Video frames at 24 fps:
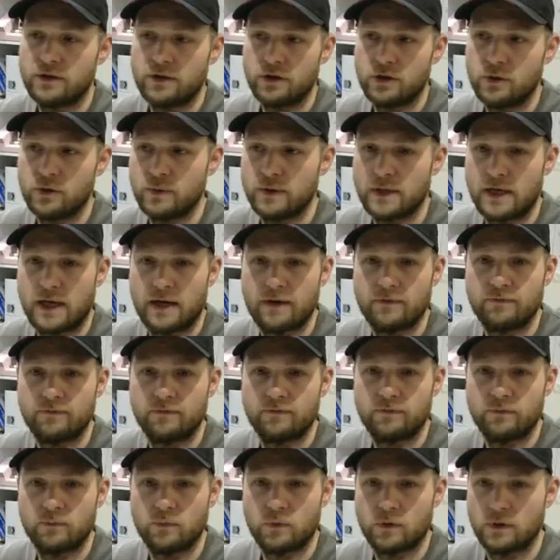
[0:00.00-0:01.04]
you would
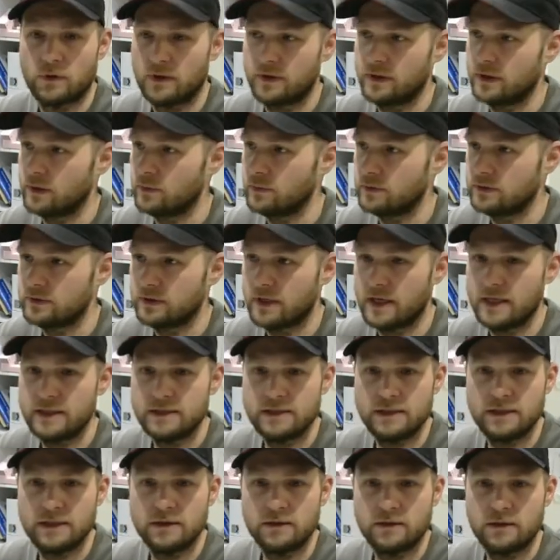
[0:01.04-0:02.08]
have, I think it was
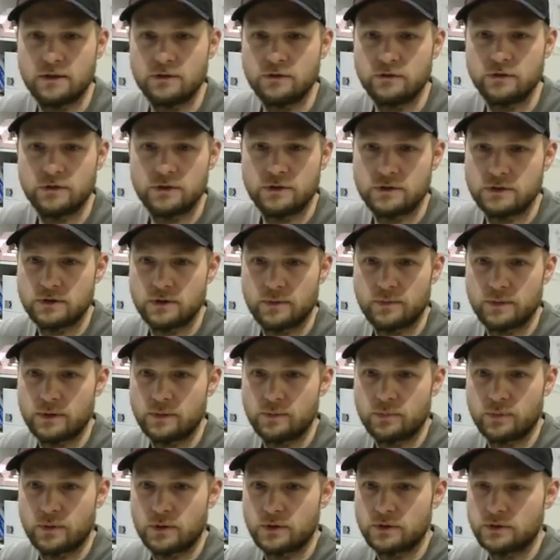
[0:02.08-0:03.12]
1,800
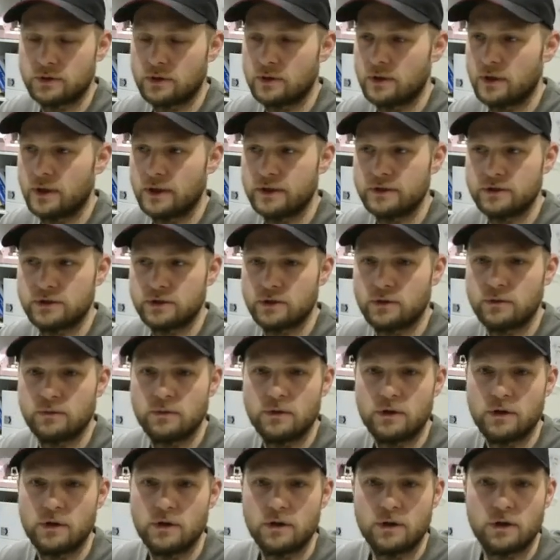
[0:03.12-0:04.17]
something products online, so
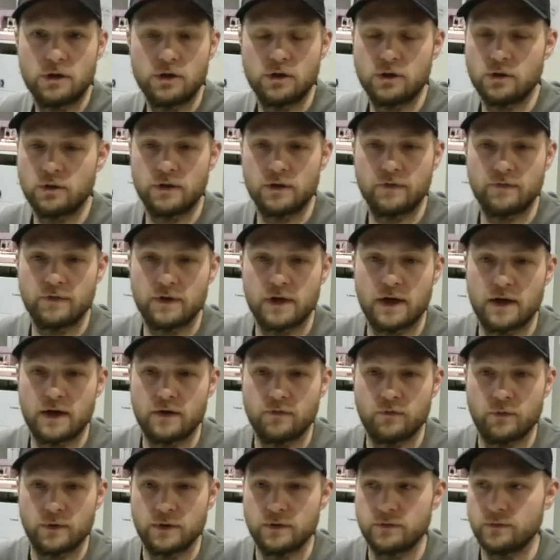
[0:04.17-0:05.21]
you're not even
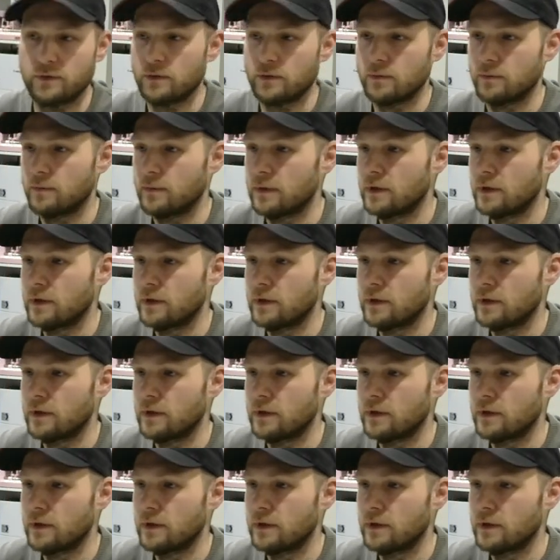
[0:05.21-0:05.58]
halfway through.